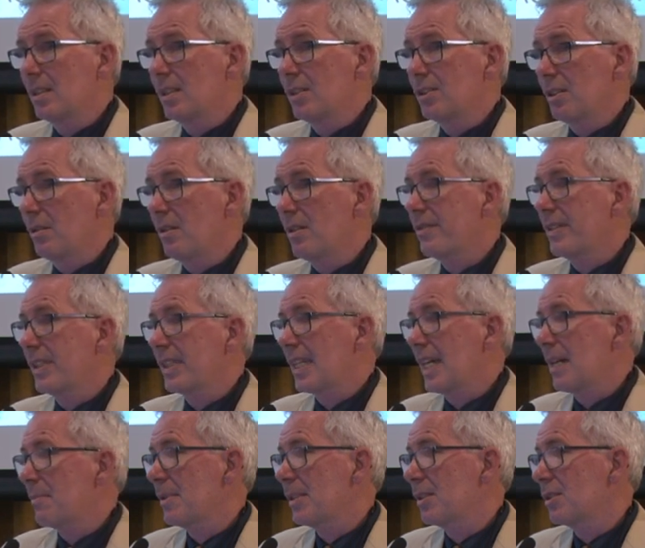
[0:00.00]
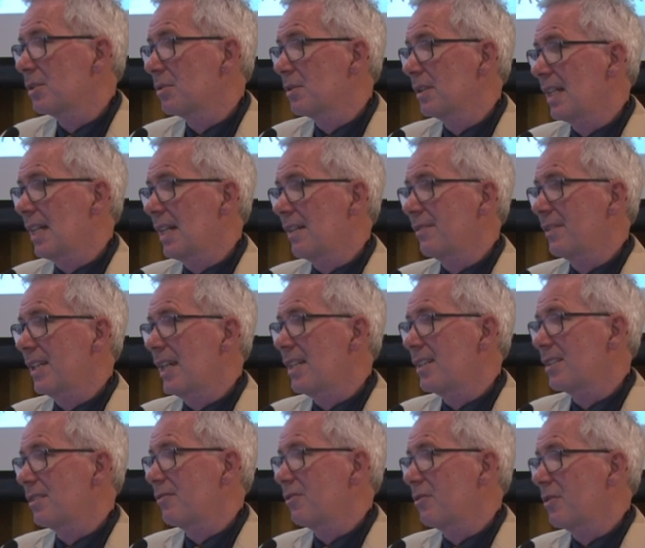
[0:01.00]
So over the coming two and a half
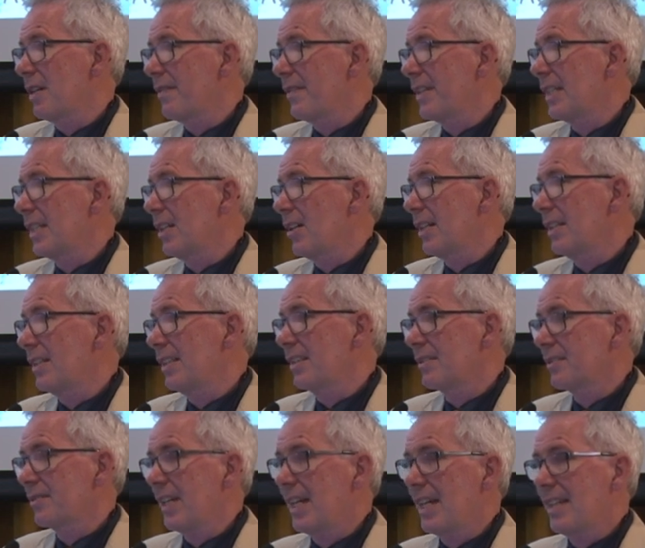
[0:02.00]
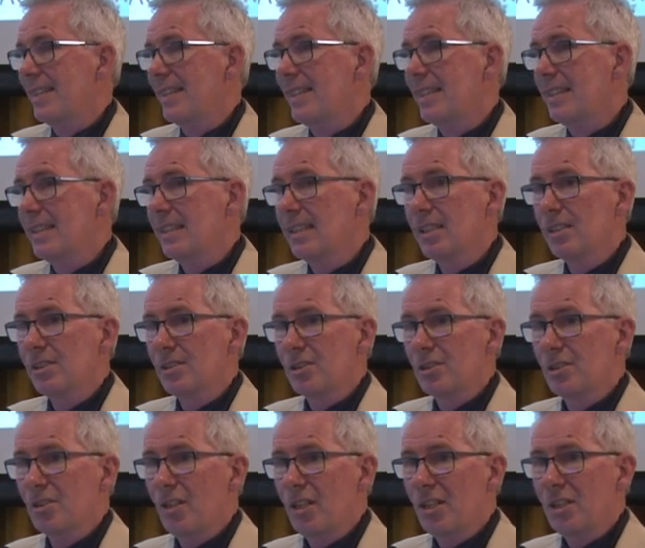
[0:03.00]
days, if you have any ideas of how the
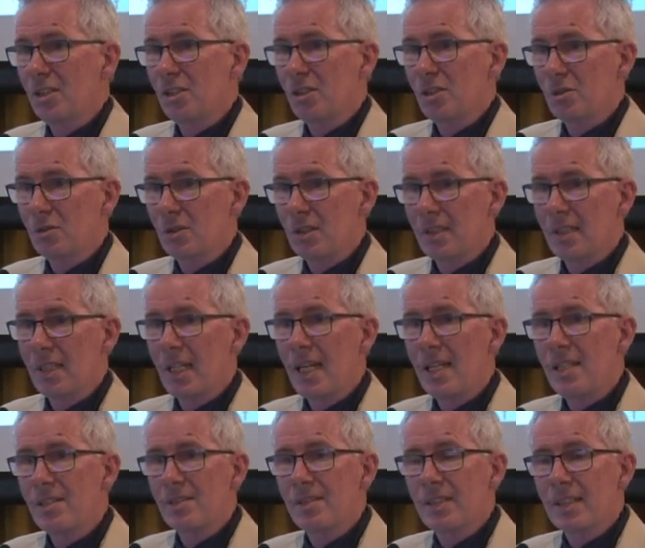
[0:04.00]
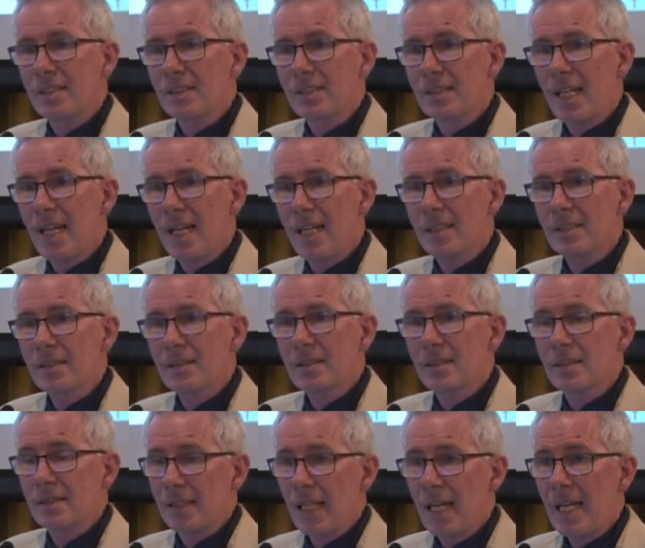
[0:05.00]
society could engage in its task,
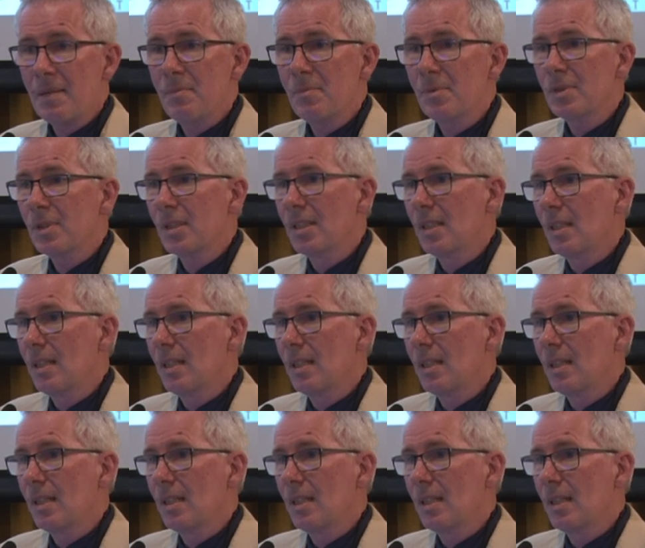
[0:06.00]
its aims,